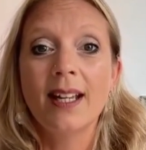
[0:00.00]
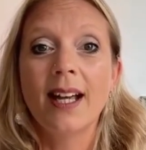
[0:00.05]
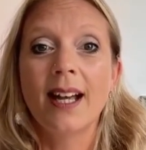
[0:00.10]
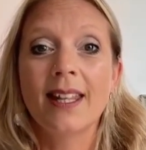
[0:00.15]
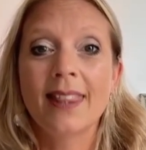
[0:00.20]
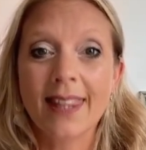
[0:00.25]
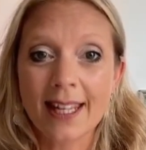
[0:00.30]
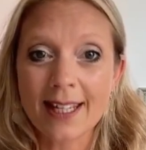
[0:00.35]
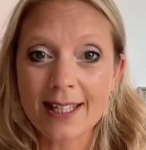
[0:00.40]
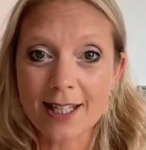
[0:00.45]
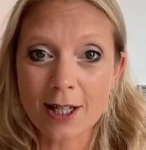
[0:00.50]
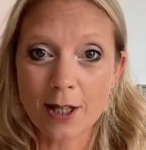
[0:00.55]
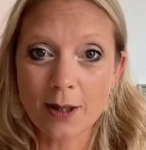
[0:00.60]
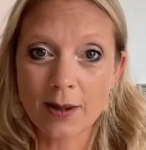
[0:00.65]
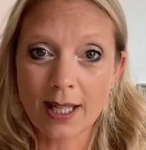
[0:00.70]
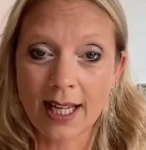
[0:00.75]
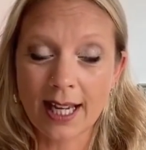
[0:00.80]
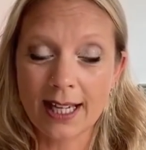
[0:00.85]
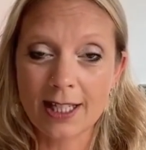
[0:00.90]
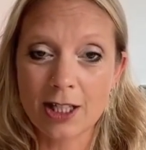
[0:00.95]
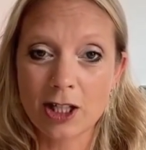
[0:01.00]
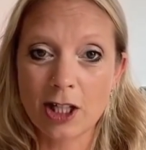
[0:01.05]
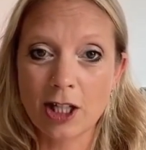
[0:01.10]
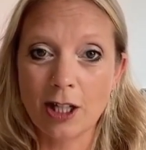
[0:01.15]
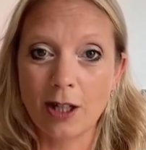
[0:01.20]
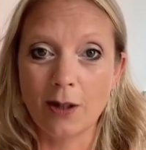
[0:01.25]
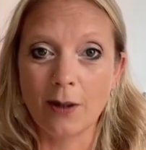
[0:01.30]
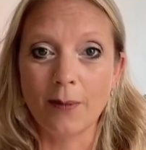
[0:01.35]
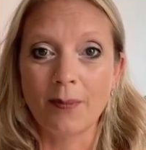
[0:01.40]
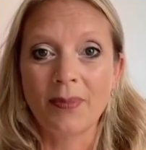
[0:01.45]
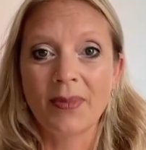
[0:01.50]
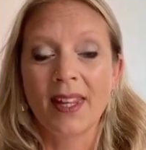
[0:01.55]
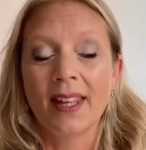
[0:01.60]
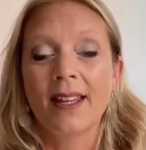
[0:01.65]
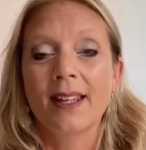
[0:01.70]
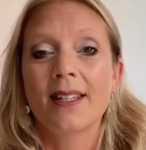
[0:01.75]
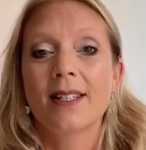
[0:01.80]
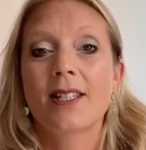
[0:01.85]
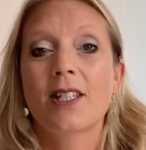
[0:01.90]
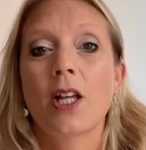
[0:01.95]
And that's okay too.
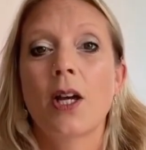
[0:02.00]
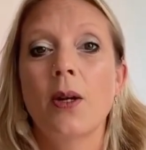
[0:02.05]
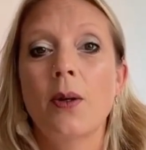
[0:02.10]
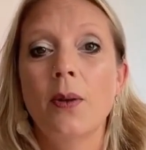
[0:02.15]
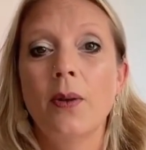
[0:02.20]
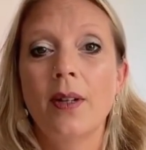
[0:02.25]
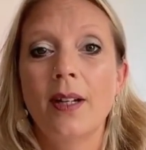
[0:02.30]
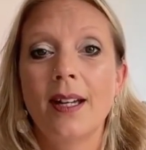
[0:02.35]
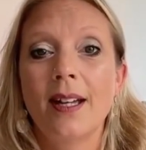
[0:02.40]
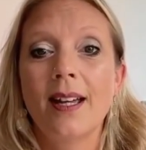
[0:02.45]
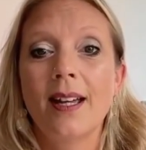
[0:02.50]
So